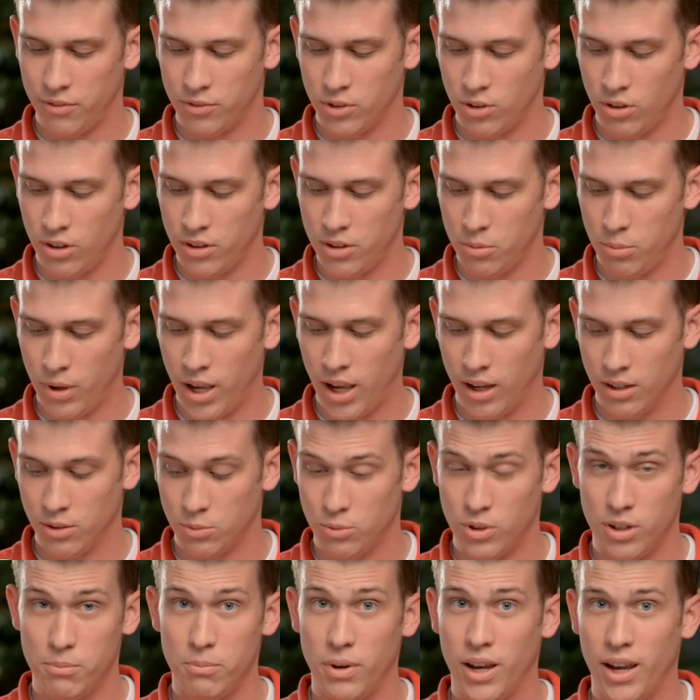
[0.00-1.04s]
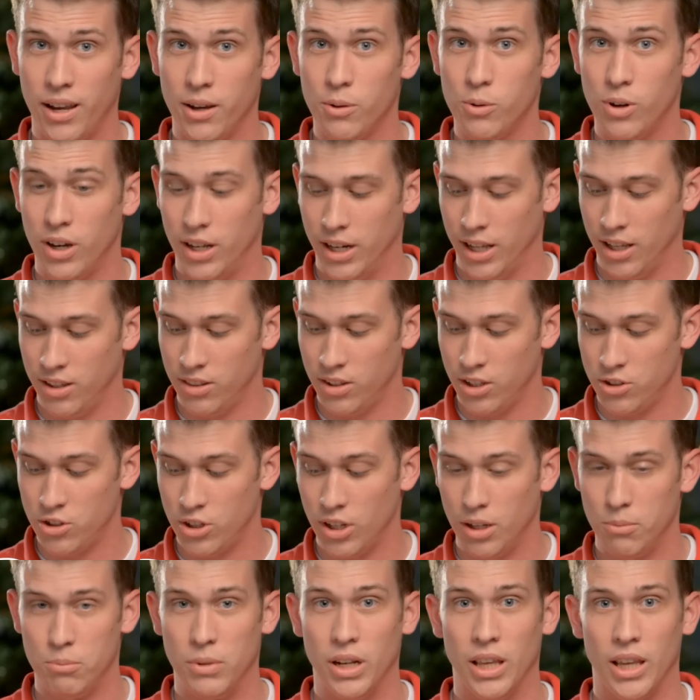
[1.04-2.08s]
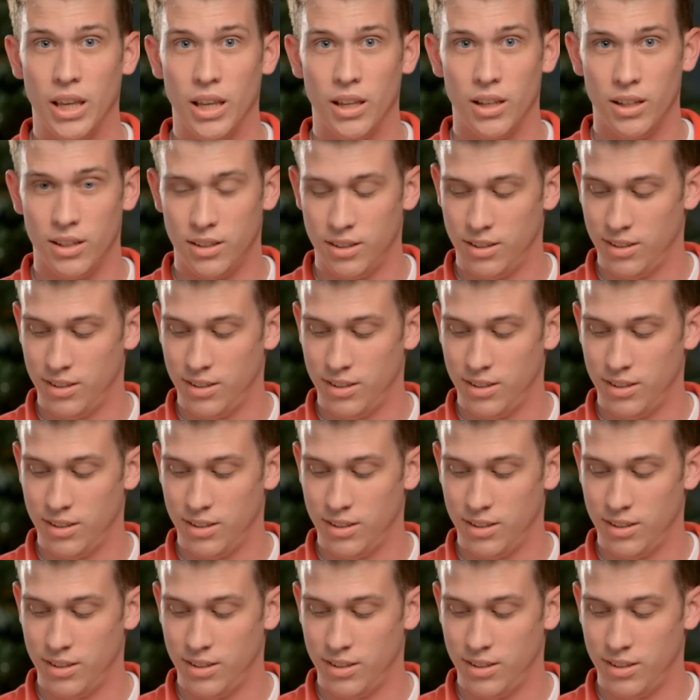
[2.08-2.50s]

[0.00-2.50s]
all the bags one by one in the chimney.